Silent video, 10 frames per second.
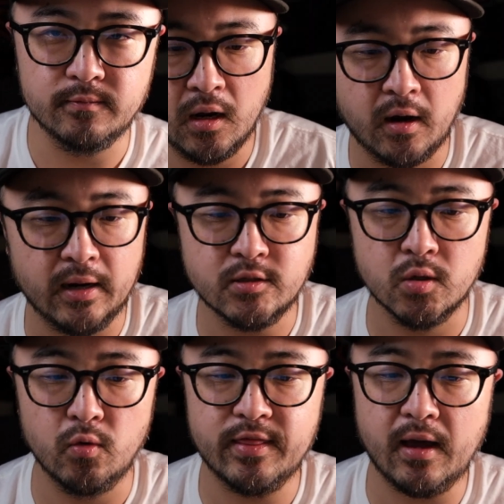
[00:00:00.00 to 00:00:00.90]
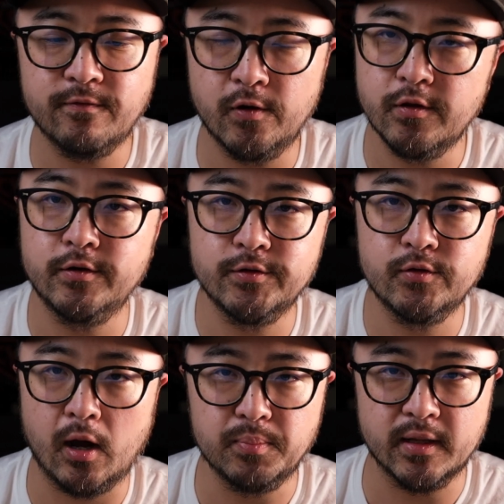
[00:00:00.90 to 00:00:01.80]
Alright, so without further ado,
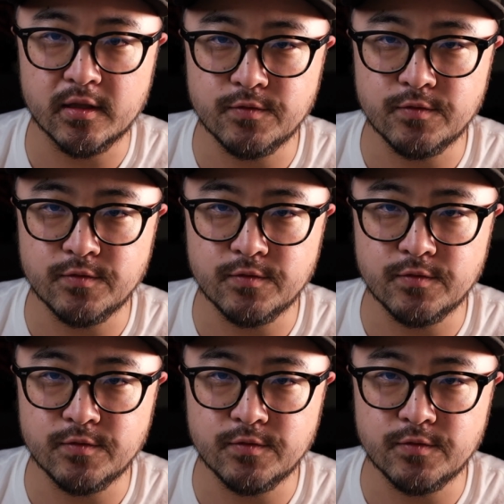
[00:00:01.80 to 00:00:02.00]
I'll play this